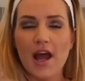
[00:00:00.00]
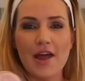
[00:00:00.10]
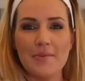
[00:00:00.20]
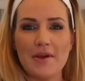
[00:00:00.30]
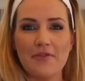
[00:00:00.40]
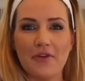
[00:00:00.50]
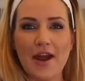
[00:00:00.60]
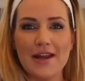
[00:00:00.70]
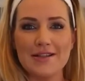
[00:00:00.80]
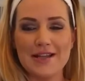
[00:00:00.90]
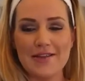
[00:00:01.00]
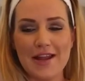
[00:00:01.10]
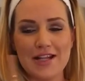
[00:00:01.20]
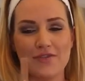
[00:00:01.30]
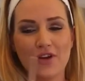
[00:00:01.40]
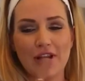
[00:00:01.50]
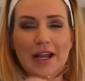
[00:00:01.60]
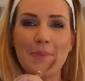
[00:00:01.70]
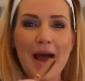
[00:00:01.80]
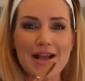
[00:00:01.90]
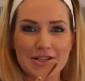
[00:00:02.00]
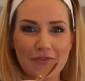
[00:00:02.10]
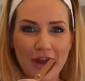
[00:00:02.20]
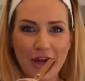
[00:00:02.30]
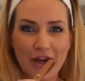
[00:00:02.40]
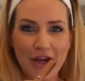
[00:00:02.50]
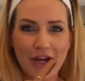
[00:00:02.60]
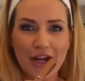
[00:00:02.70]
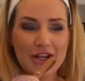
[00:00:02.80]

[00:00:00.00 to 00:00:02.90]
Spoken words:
And my friend said that it's for like a pacifier.